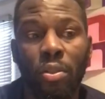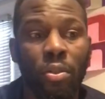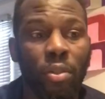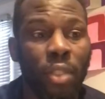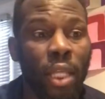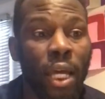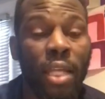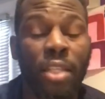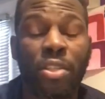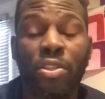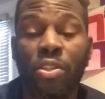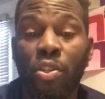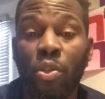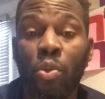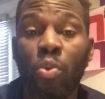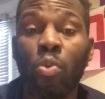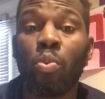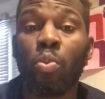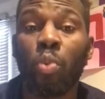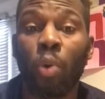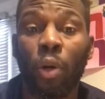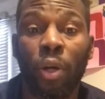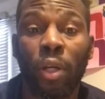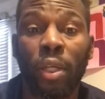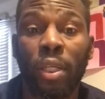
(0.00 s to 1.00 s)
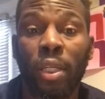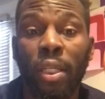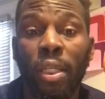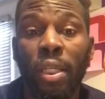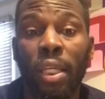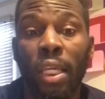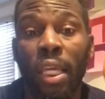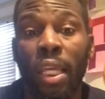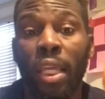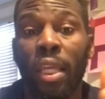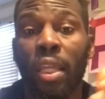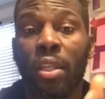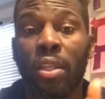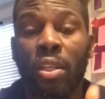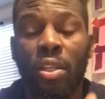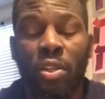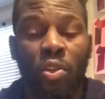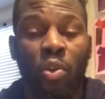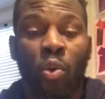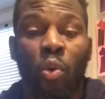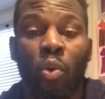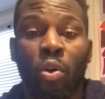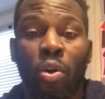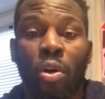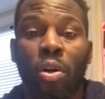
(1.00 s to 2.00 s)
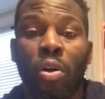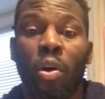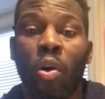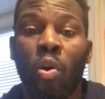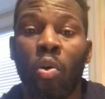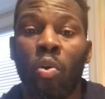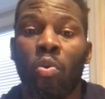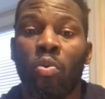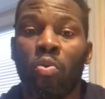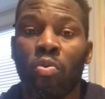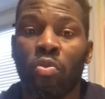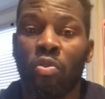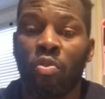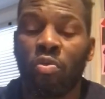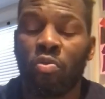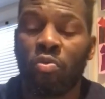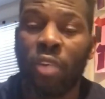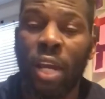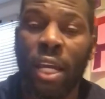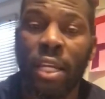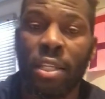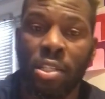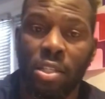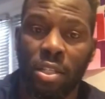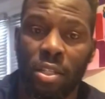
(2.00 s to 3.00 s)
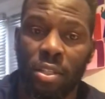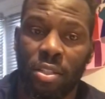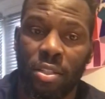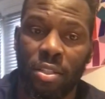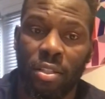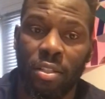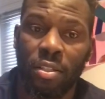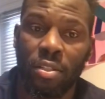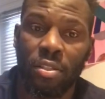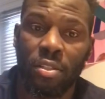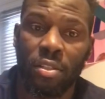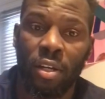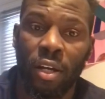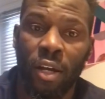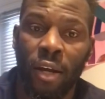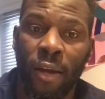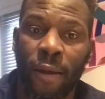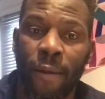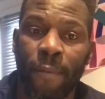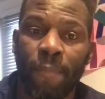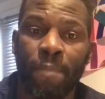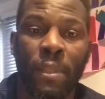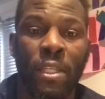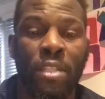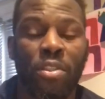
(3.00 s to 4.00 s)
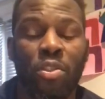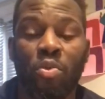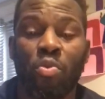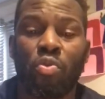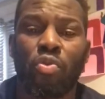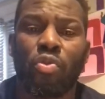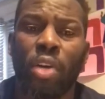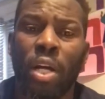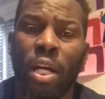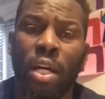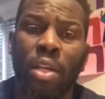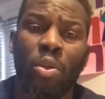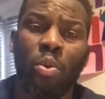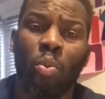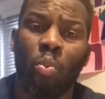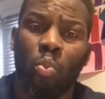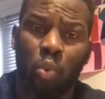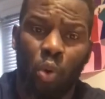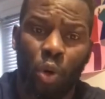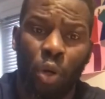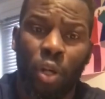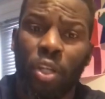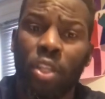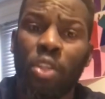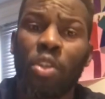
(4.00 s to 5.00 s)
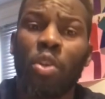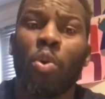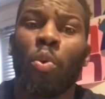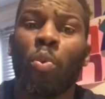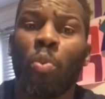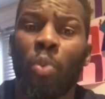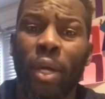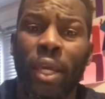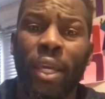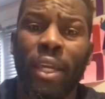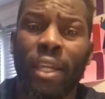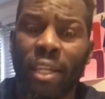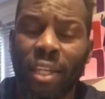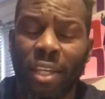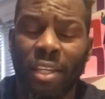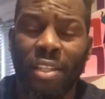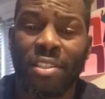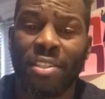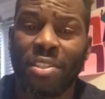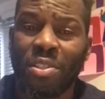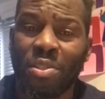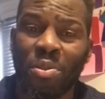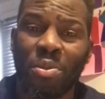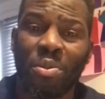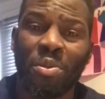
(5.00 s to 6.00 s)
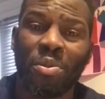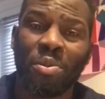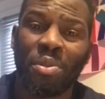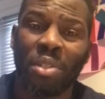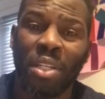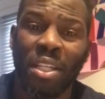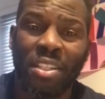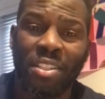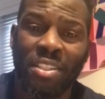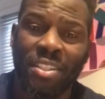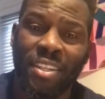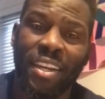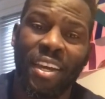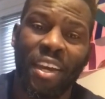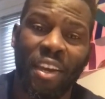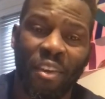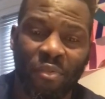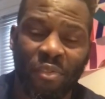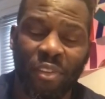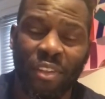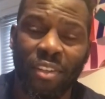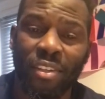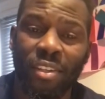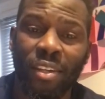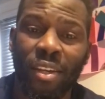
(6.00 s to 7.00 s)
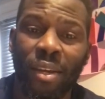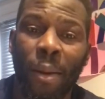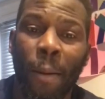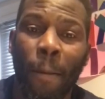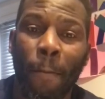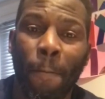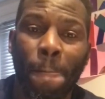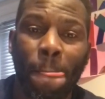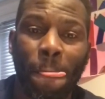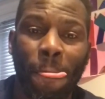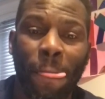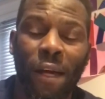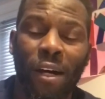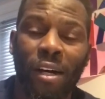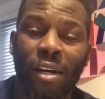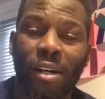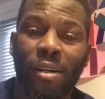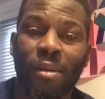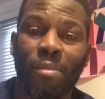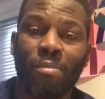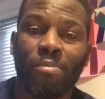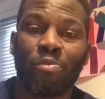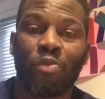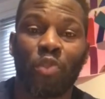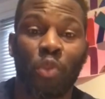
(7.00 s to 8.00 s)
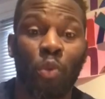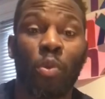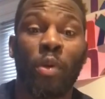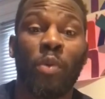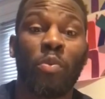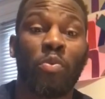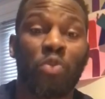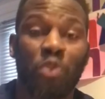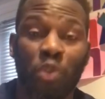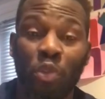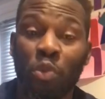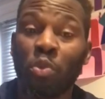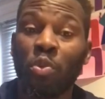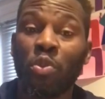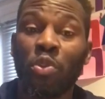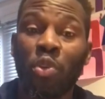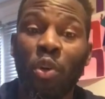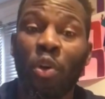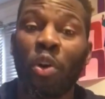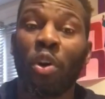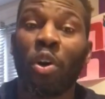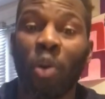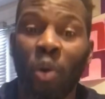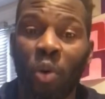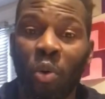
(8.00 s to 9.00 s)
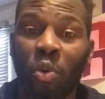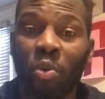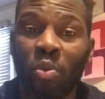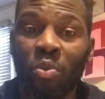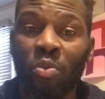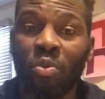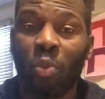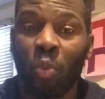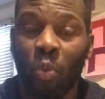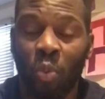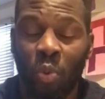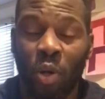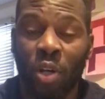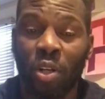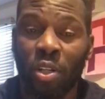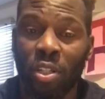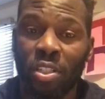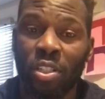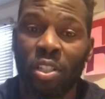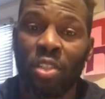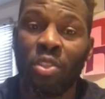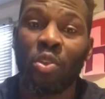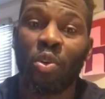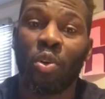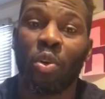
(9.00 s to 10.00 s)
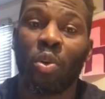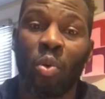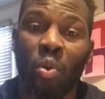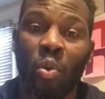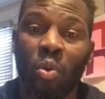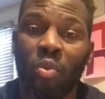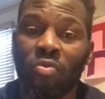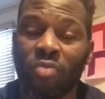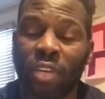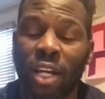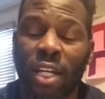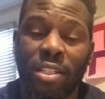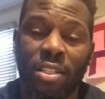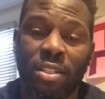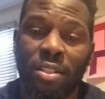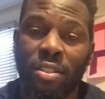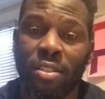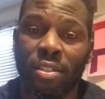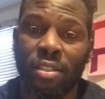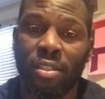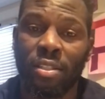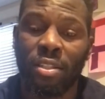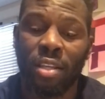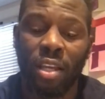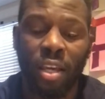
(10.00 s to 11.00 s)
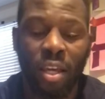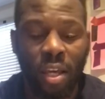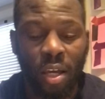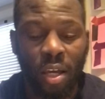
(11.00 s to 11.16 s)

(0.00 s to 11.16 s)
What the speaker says: that's you working in your own righteousness. All right, that's you trying to work your way into heaven through your own works and your own righteousness.